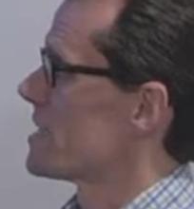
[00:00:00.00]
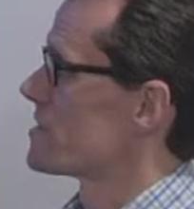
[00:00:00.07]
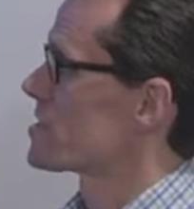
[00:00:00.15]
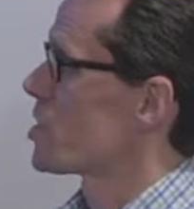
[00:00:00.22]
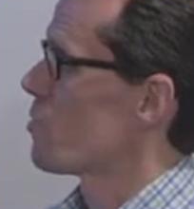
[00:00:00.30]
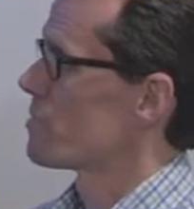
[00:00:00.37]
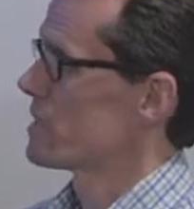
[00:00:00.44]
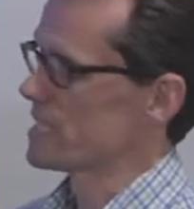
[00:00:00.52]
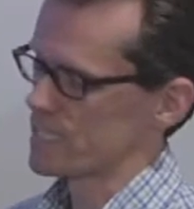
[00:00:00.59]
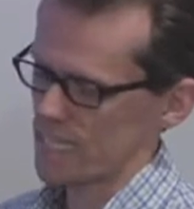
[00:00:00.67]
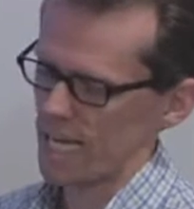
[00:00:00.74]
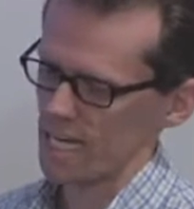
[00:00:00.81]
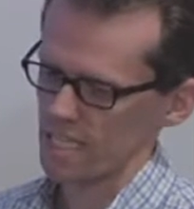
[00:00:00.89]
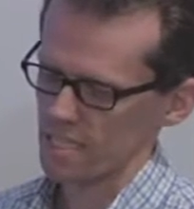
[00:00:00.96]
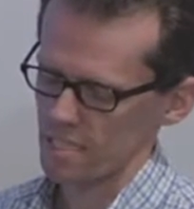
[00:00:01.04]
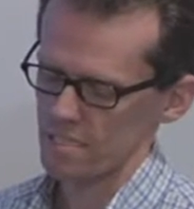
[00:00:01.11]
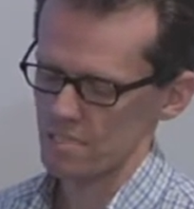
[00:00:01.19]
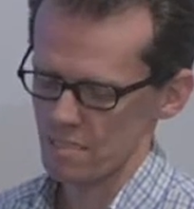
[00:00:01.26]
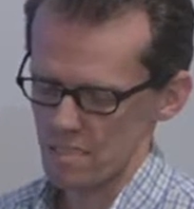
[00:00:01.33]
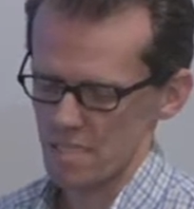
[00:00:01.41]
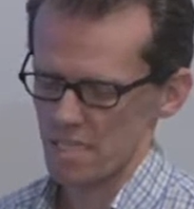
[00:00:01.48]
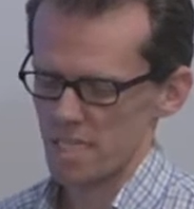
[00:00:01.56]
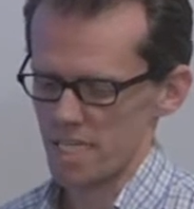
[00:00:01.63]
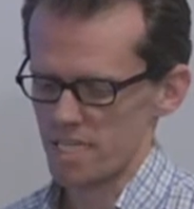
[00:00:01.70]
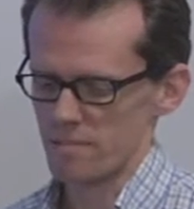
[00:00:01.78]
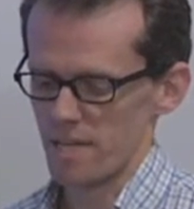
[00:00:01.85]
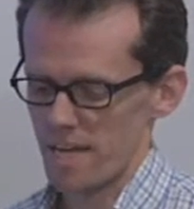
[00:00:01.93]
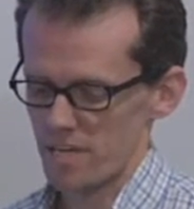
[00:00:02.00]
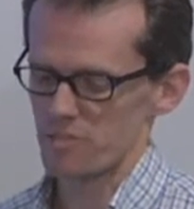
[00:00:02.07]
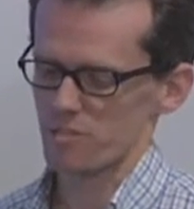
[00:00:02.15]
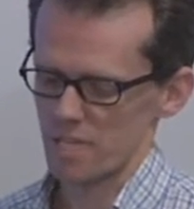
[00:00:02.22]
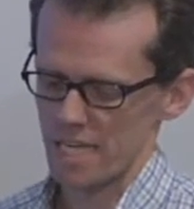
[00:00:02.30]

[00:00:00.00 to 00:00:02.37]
at the top in italics in natural